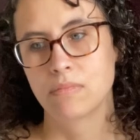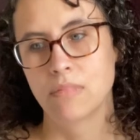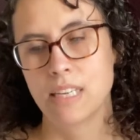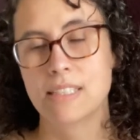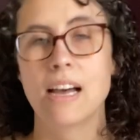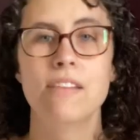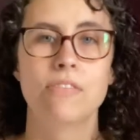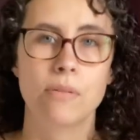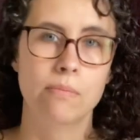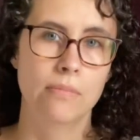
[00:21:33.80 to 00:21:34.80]
Aside
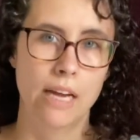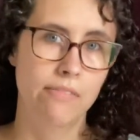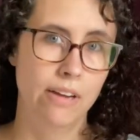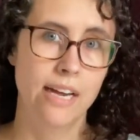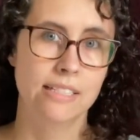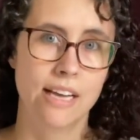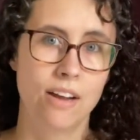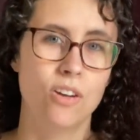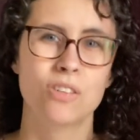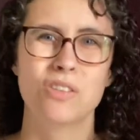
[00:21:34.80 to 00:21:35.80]
from that fact, I
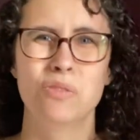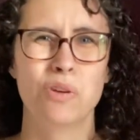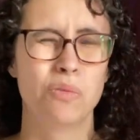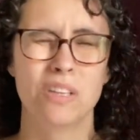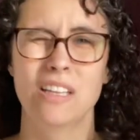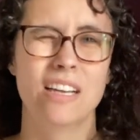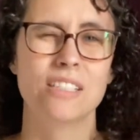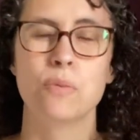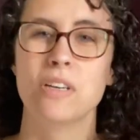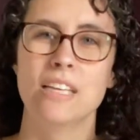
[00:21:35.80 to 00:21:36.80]
also don't really like
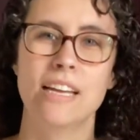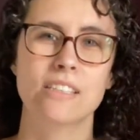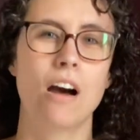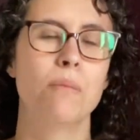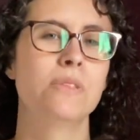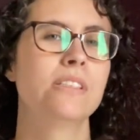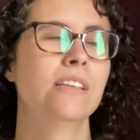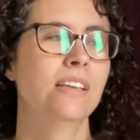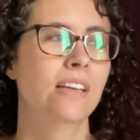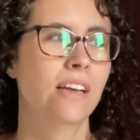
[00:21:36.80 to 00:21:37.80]
to wear tank tops.
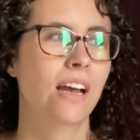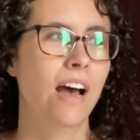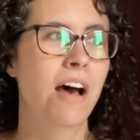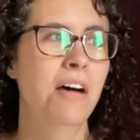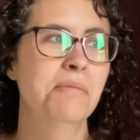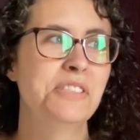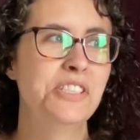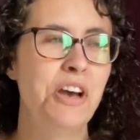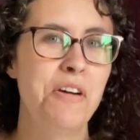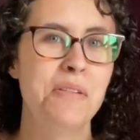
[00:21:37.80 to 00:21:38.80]

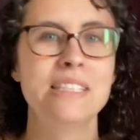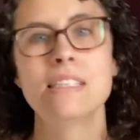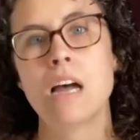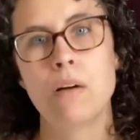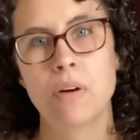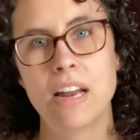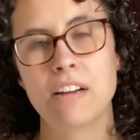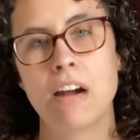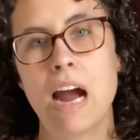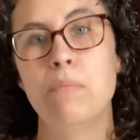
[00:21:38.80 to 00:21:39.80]
So it's not one I
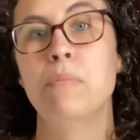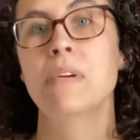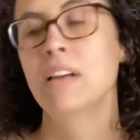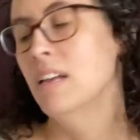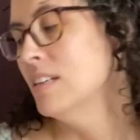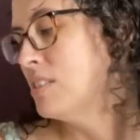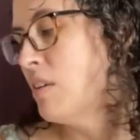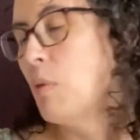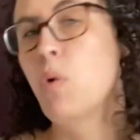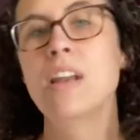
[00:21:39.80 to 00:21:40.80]
grab. So
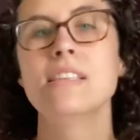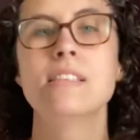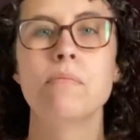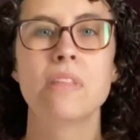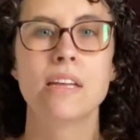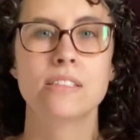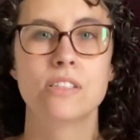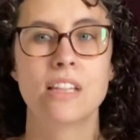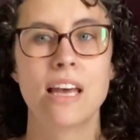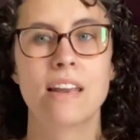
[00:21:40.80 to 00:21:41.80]
I wanted something
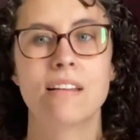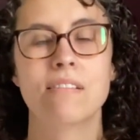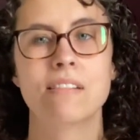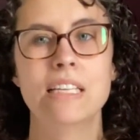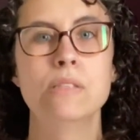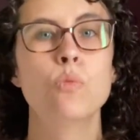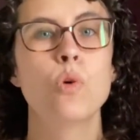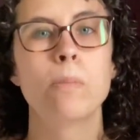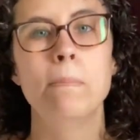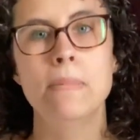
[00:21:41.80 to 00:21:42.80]
that is
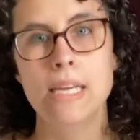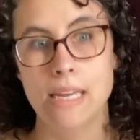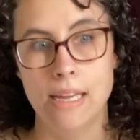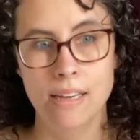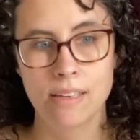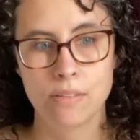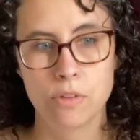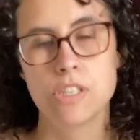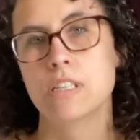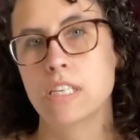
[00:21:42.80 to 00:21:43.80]
more me,
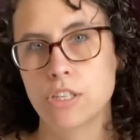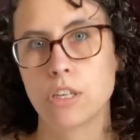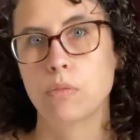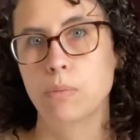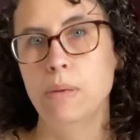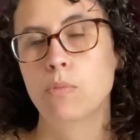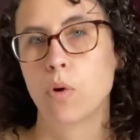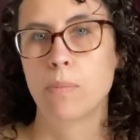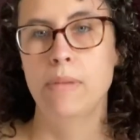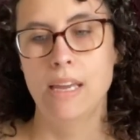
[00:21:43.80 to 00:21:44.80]
which a t-shirt would be
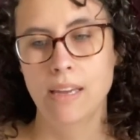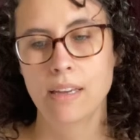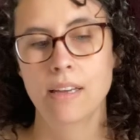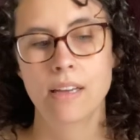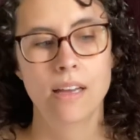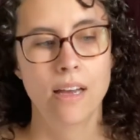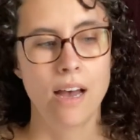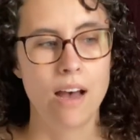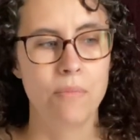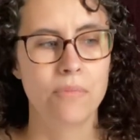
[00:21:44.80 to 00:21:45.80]
more me,
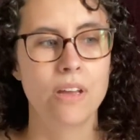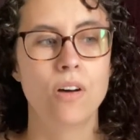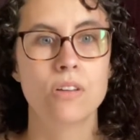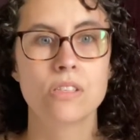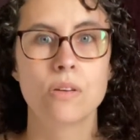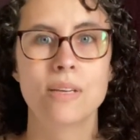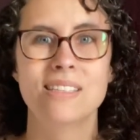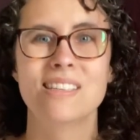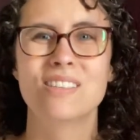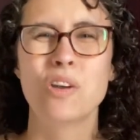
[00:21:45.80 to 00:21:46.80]
that also
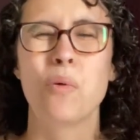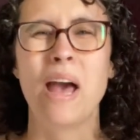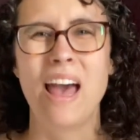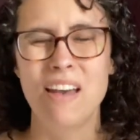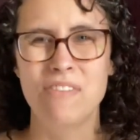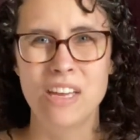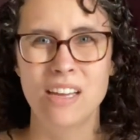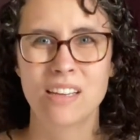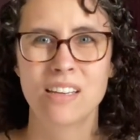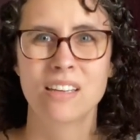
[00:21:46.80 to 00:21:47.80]
isn't so
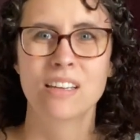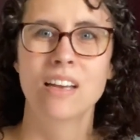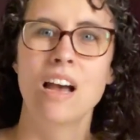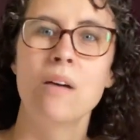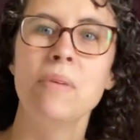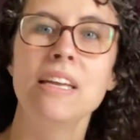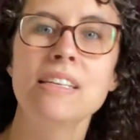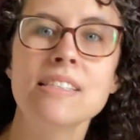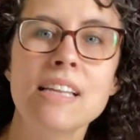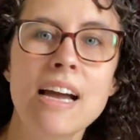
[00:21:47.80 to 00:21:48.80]
heavy. It
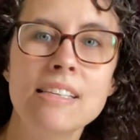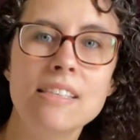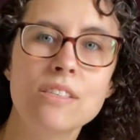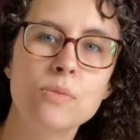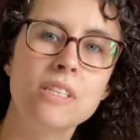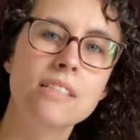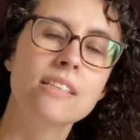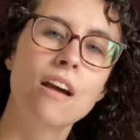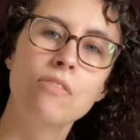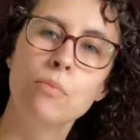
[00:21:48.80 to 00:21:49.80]
is nice. This one does
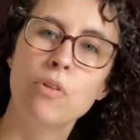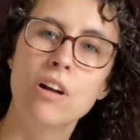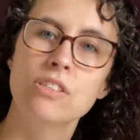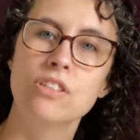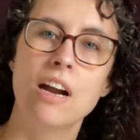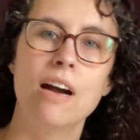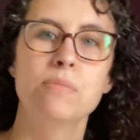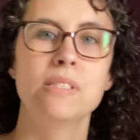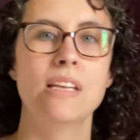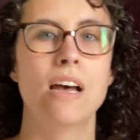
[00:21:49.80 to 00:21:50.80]
cover bra
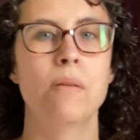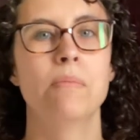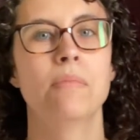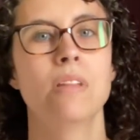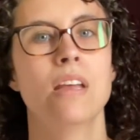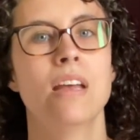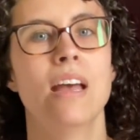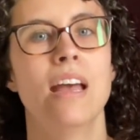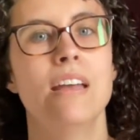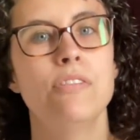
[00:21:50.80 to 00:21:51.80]
straps.
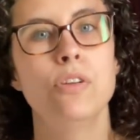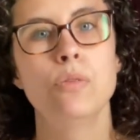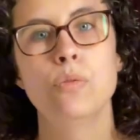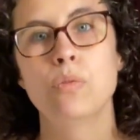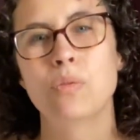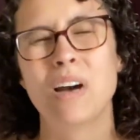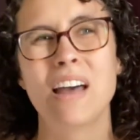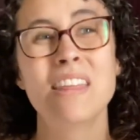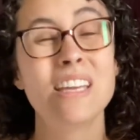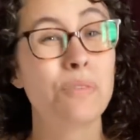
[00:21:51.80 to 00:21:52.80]
I
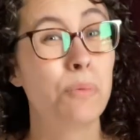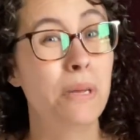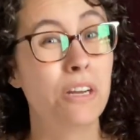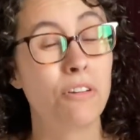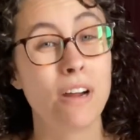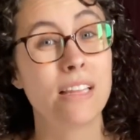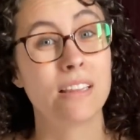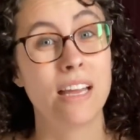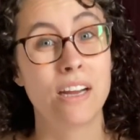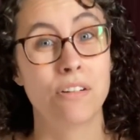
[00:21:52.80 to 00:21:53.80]
think it would be a great
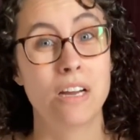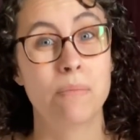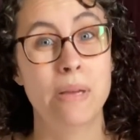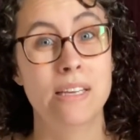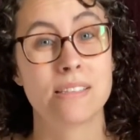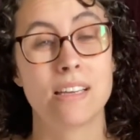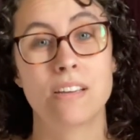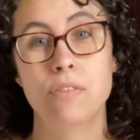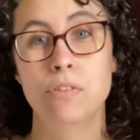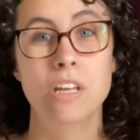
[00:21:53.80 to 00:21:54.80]
layering piece. Like
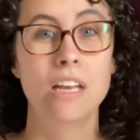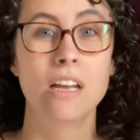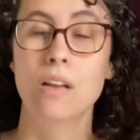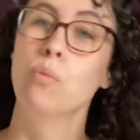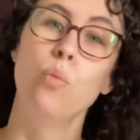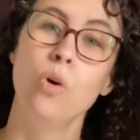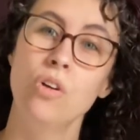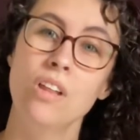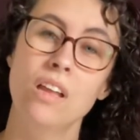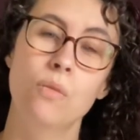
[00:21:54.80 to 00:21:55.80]
if you knit it in
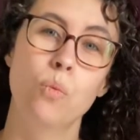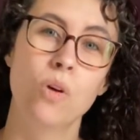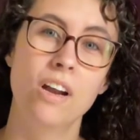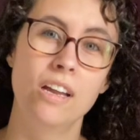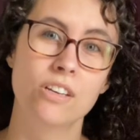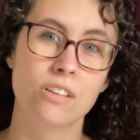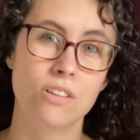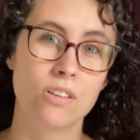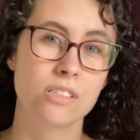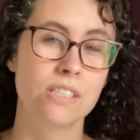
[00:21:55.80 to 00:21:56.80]
wool and wore it under a
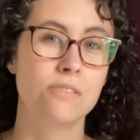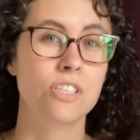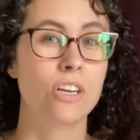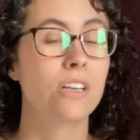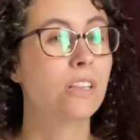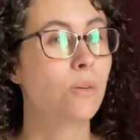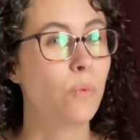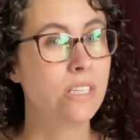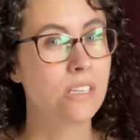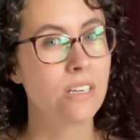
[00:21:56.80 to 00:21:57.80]
long sleeve shirt in the
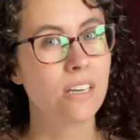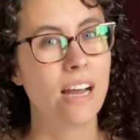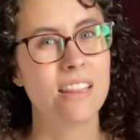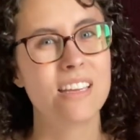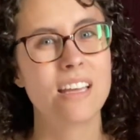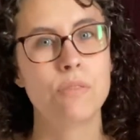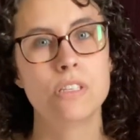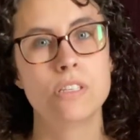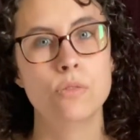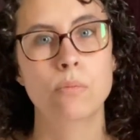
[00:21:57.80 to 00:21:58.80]
winter, I think that would
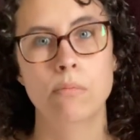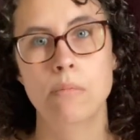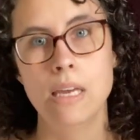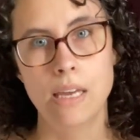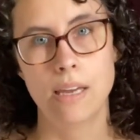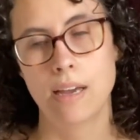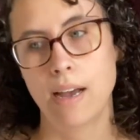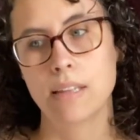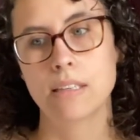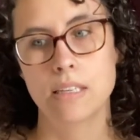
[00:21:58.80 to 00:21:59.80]
suit me
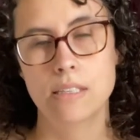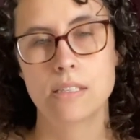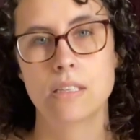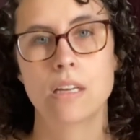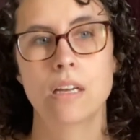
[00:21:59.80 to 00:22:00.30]
at least